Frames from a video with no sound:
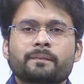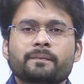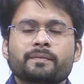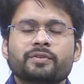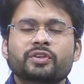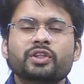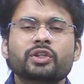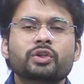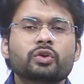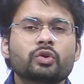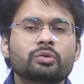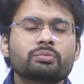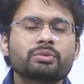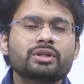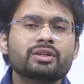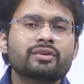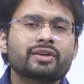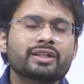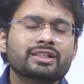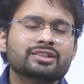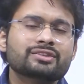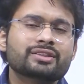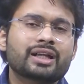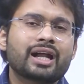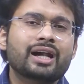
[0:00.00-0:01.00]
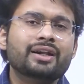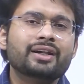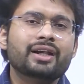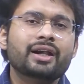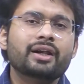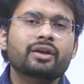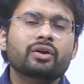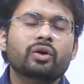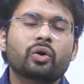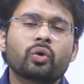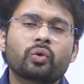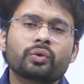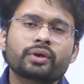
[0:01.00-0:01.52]
The human race started
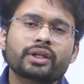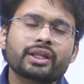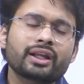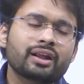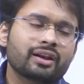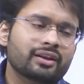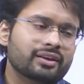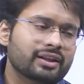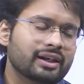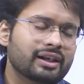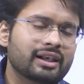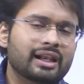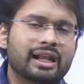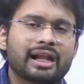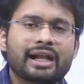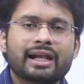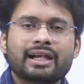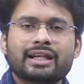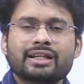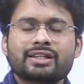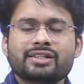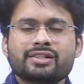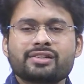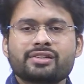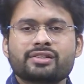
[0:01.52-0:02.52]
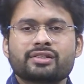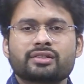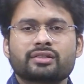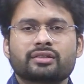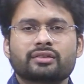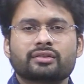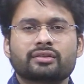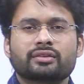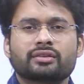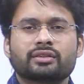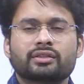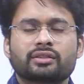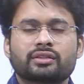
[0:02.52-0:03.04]
owning the
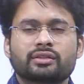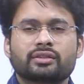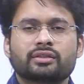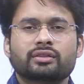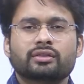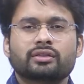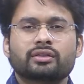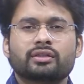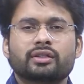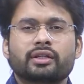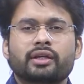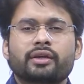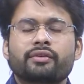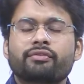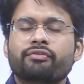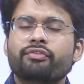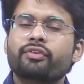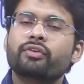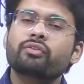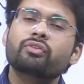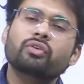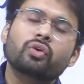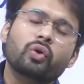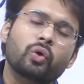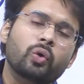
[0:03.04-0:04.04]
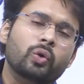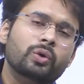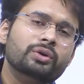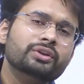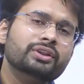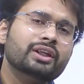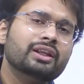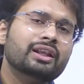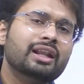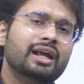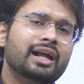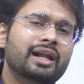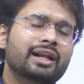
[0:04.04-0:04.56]
lands. Few owned
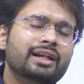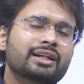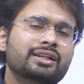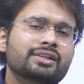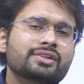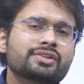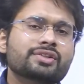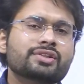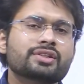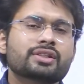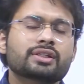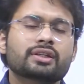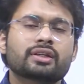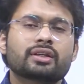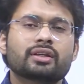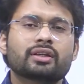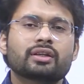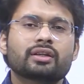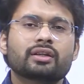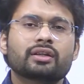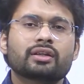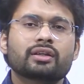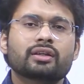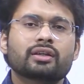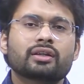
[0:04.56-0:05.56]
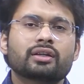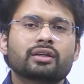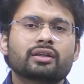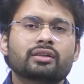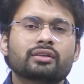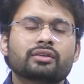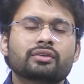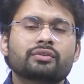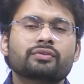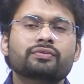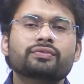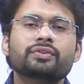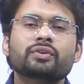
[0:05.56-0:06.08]
the lands,
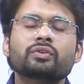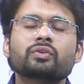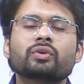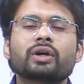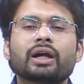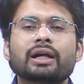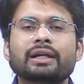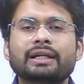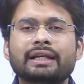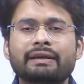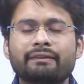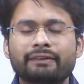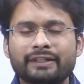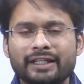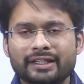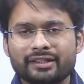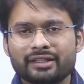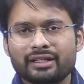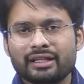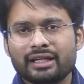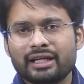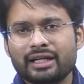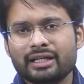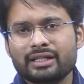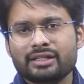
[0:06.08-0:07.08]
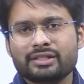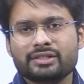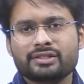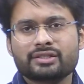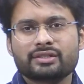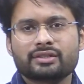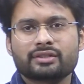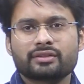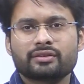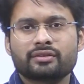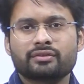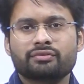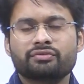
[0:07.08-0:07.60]
few cultivated the
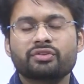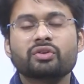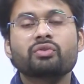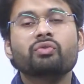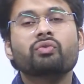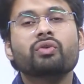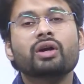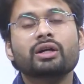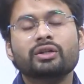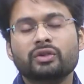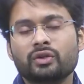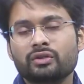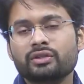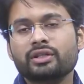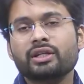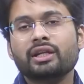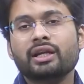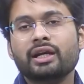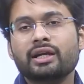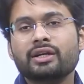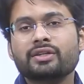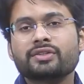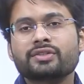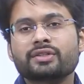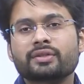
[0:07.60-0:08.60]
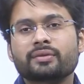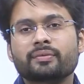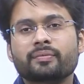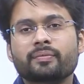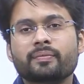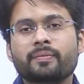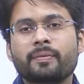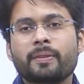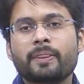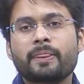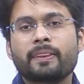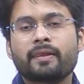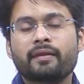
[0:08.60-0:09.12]
lands, few worked on the lands,
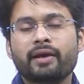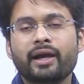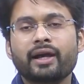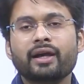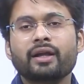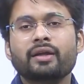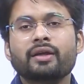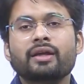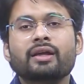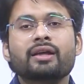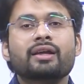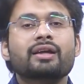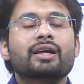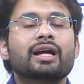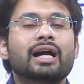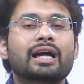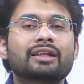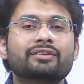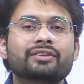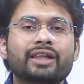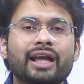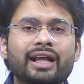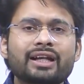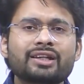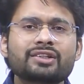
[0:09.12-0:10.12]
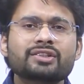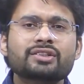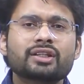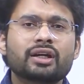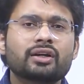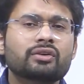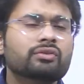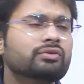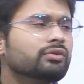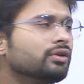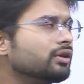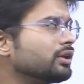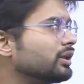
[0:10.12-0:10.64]
right? And that's
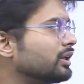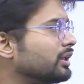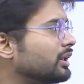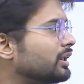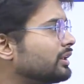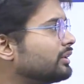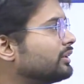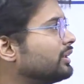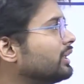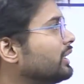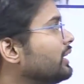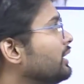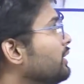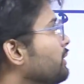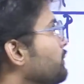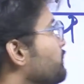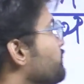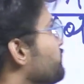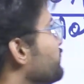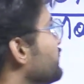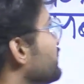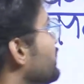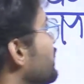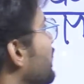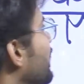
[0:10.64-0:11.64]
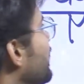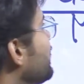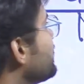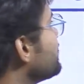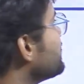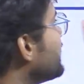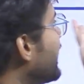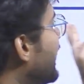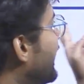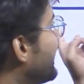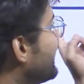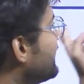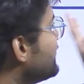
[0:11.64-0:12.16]
how the
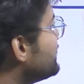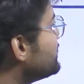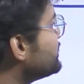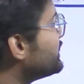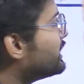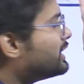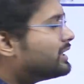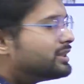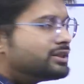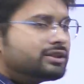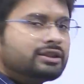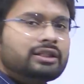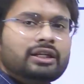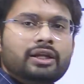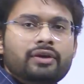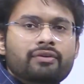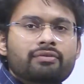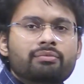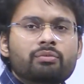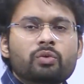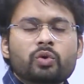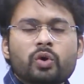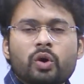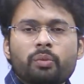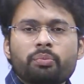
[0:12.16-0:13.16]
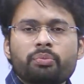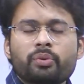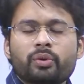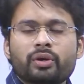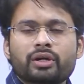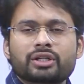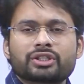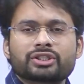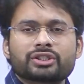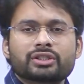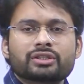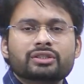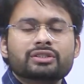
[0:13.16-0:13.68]
ancient slave mode of
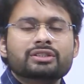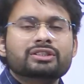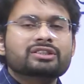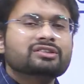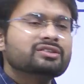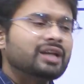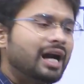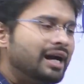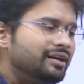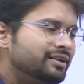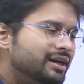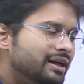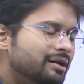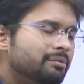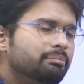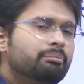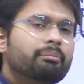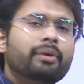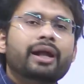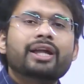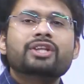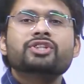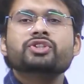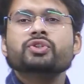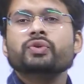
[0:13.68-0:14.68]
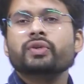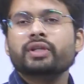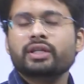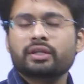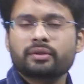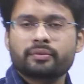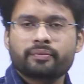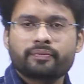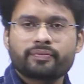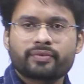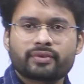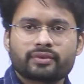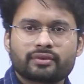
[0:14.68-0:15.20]
production started maturing,